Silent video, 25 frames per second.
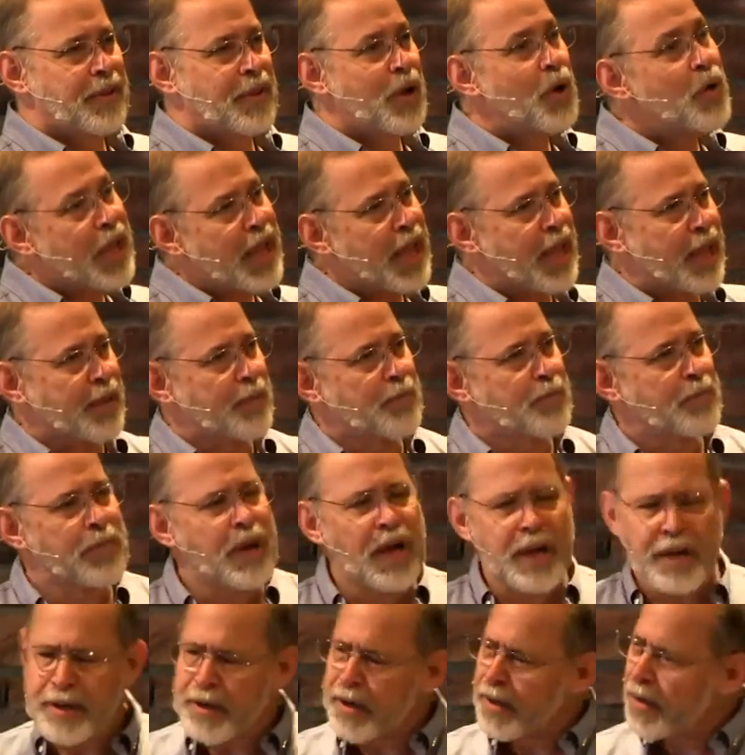Okay,
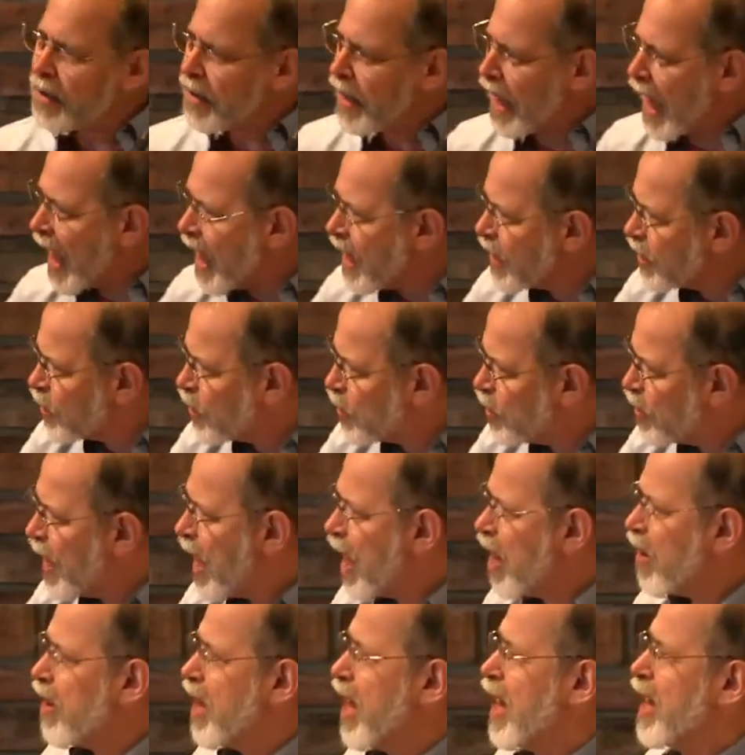but as to
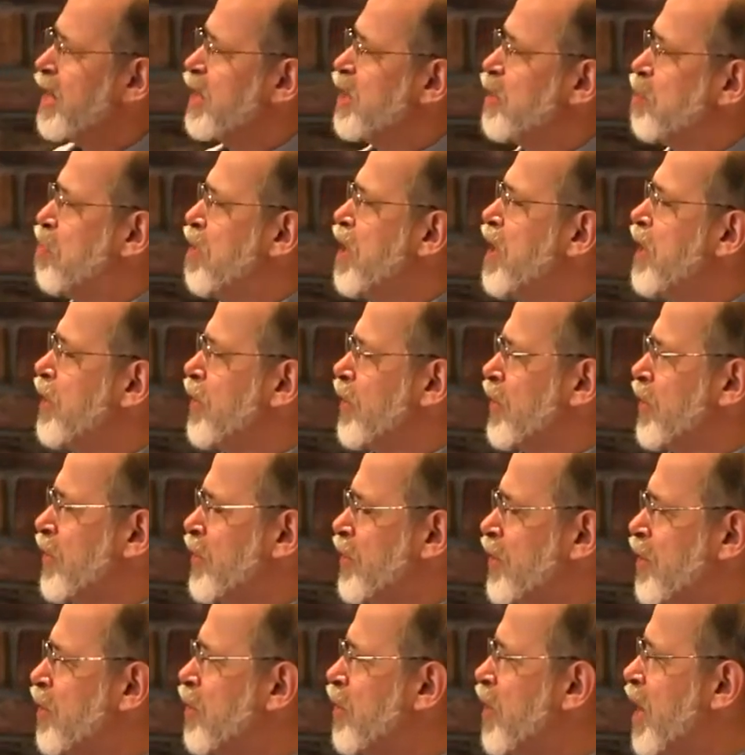how God
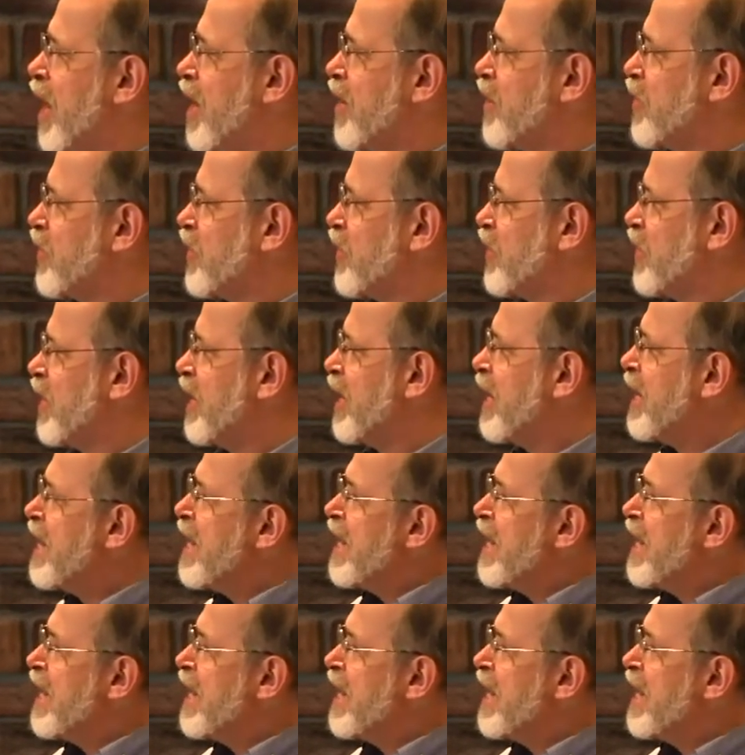speaks to us,